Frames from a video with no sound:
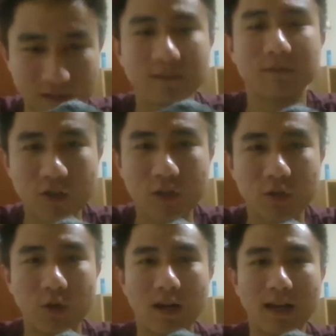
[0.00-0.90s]
Okay.
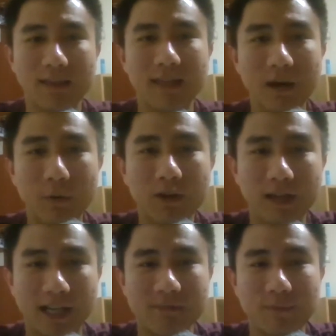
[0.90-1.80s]
So I think I want
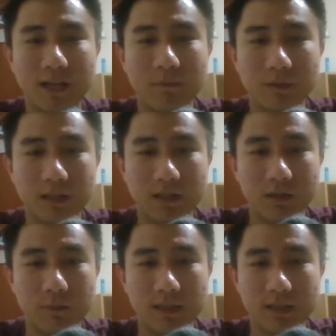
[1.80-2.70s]
to expand a little
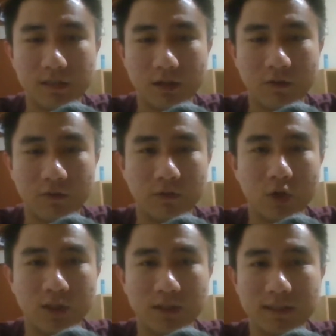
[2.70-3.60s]
bit
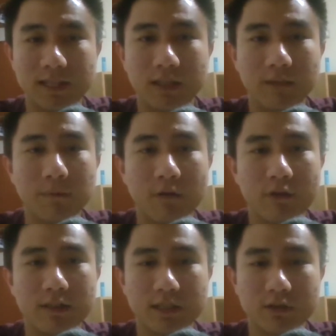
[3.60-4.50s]
on the targeting
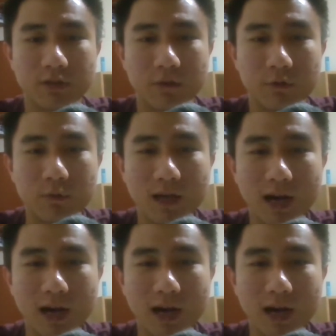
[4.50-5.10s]
pathway, if that's all right with you.